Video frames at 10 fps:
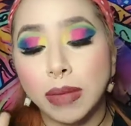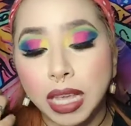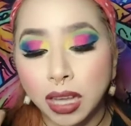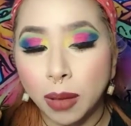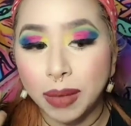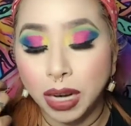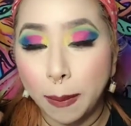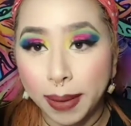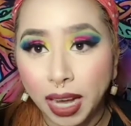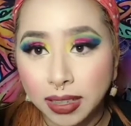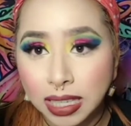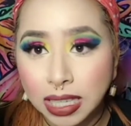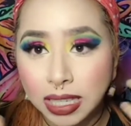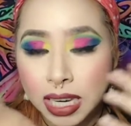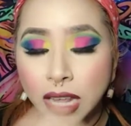makeup and
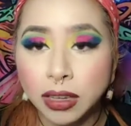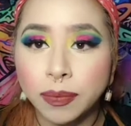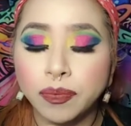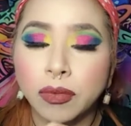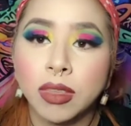unboxings together